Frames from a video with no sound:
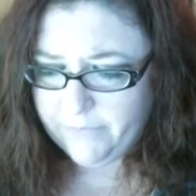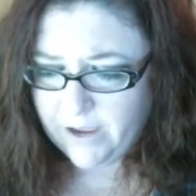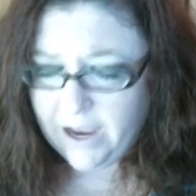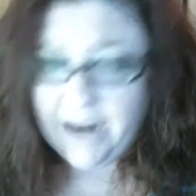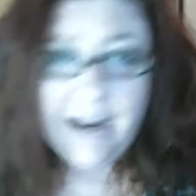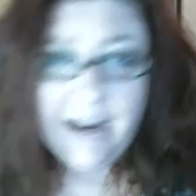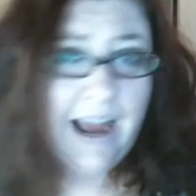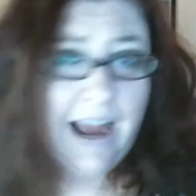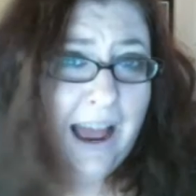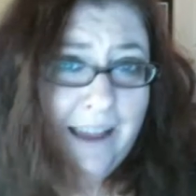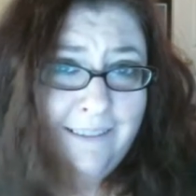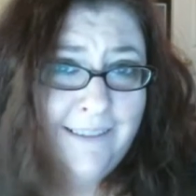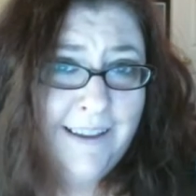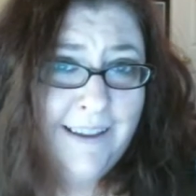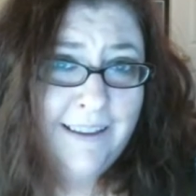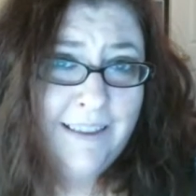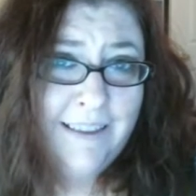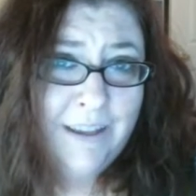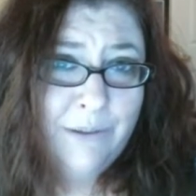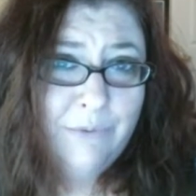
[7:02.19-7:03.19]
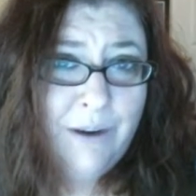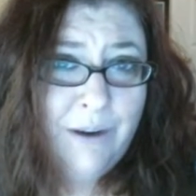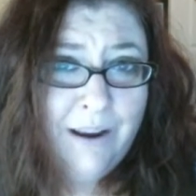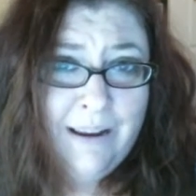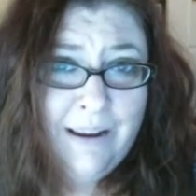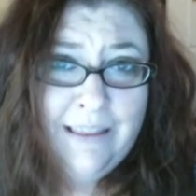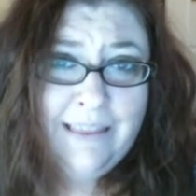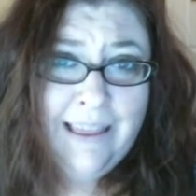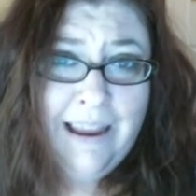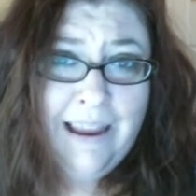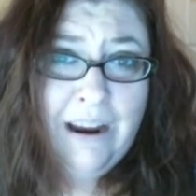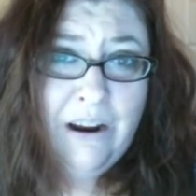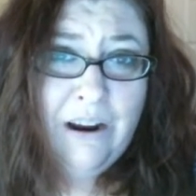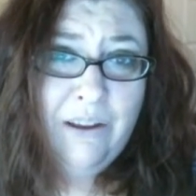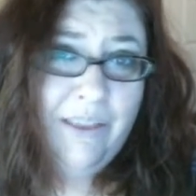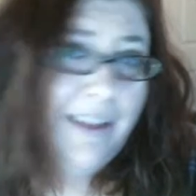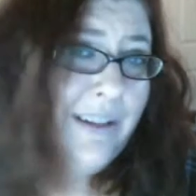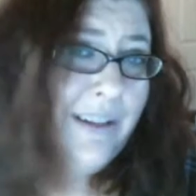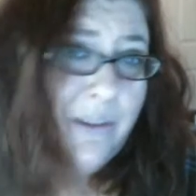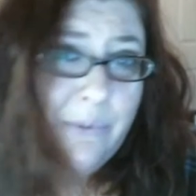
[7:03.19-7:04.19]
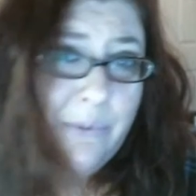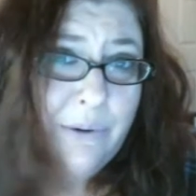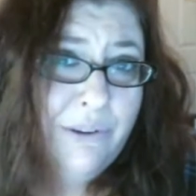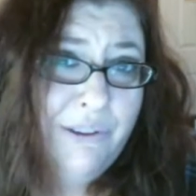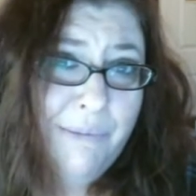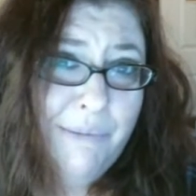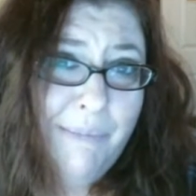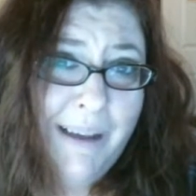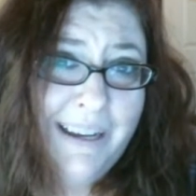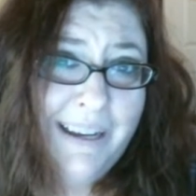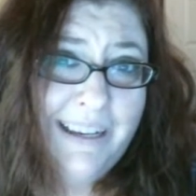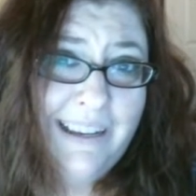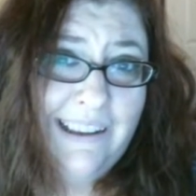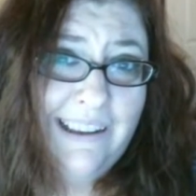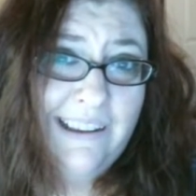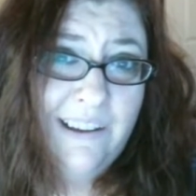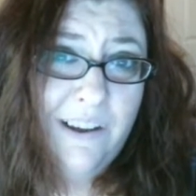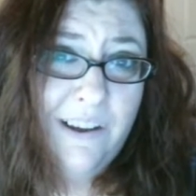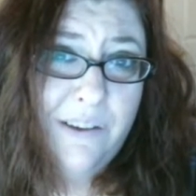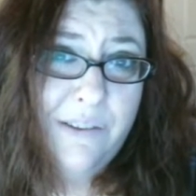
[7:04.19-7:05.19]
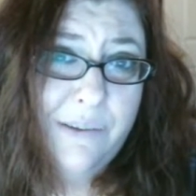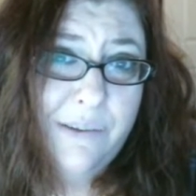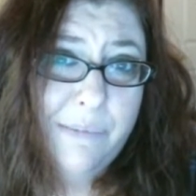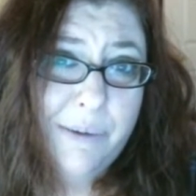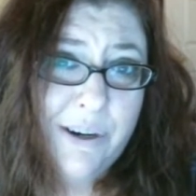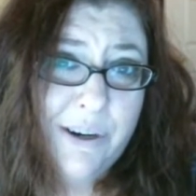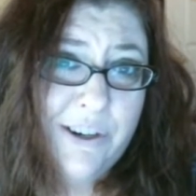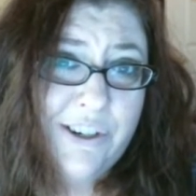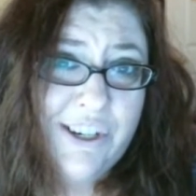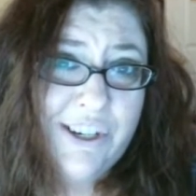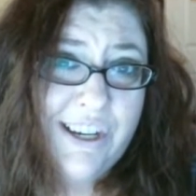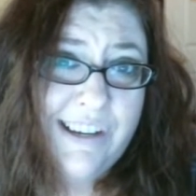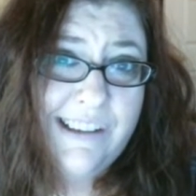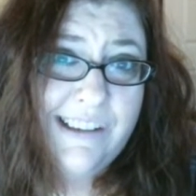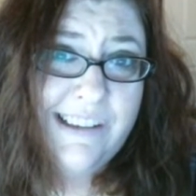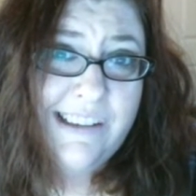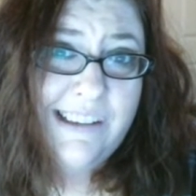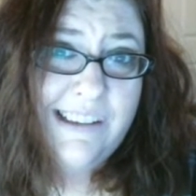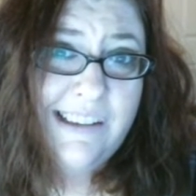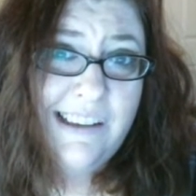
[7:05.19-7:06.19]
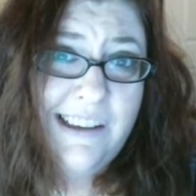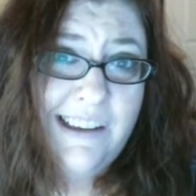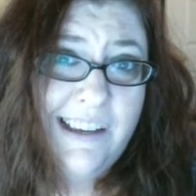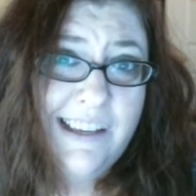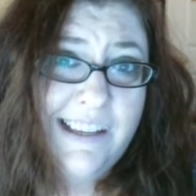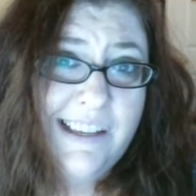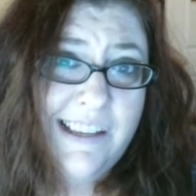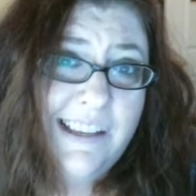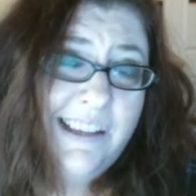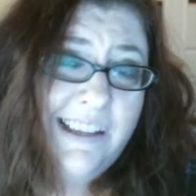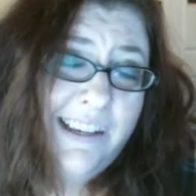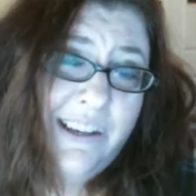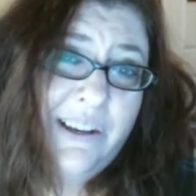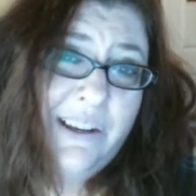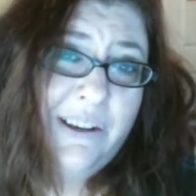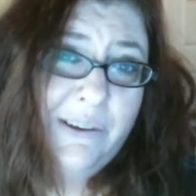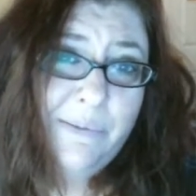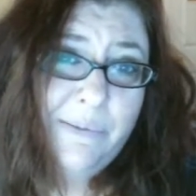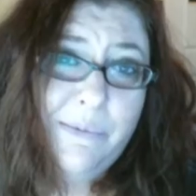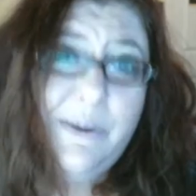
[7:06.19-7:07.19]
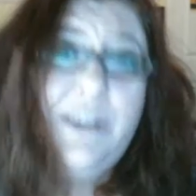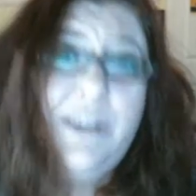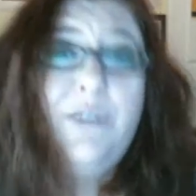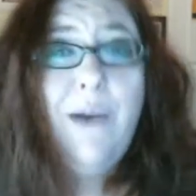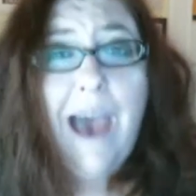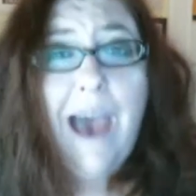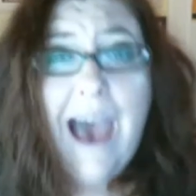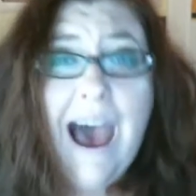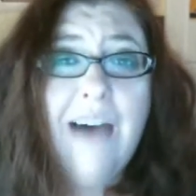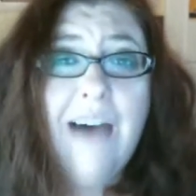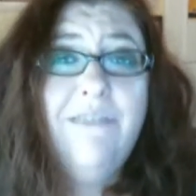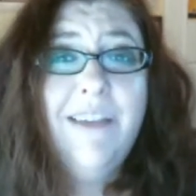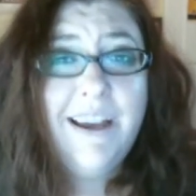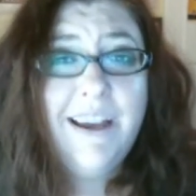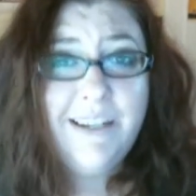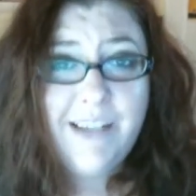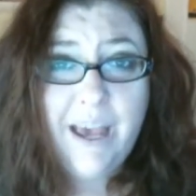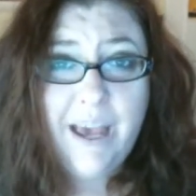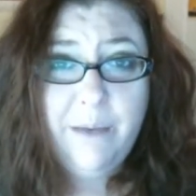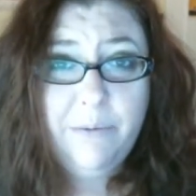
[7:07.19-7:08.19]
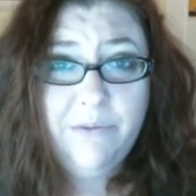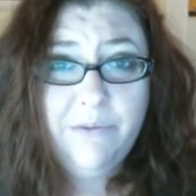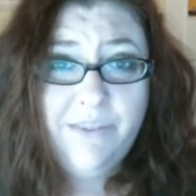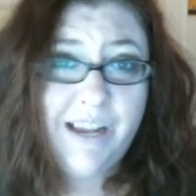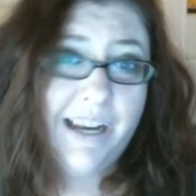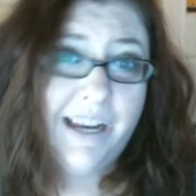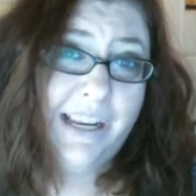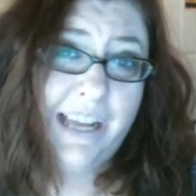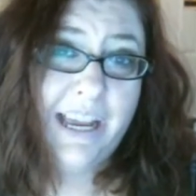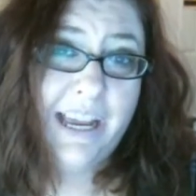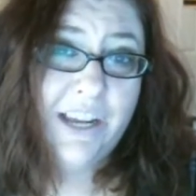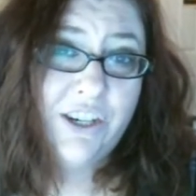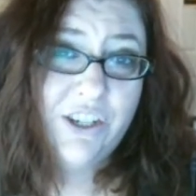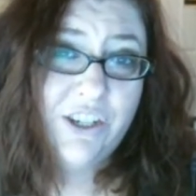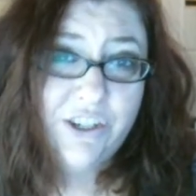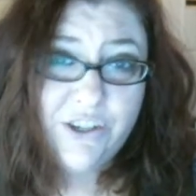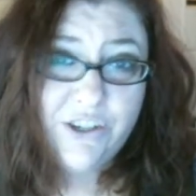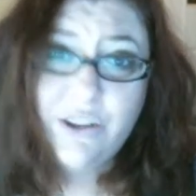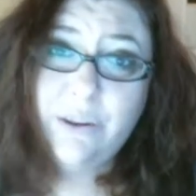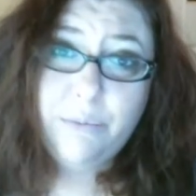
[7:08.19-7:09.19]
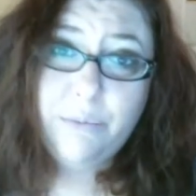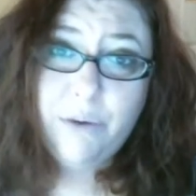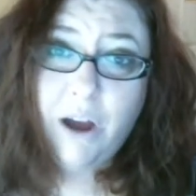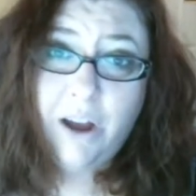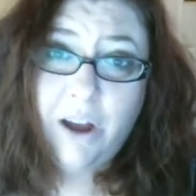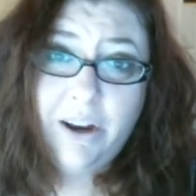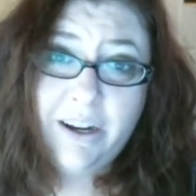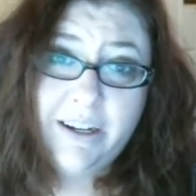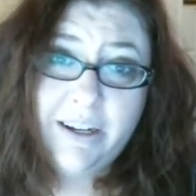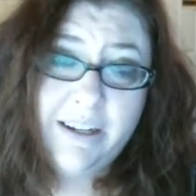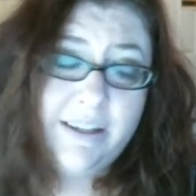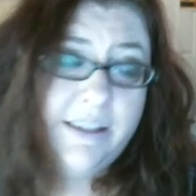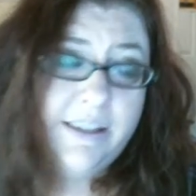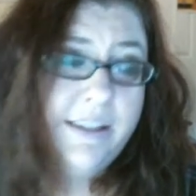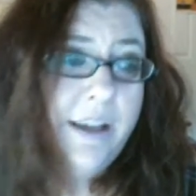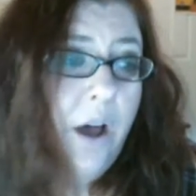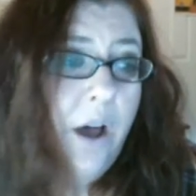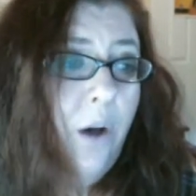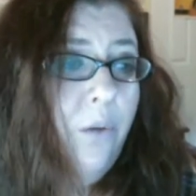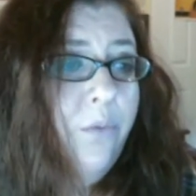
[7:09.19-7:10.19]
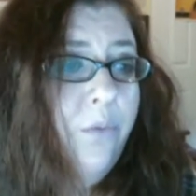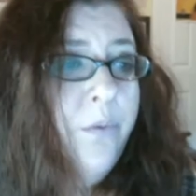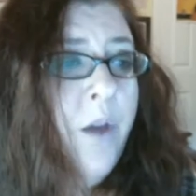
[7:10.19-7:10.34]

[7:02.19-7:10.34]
and I think that right there, that's worth the money of the purchase, it, it, when you have that type of dedication to the product itself.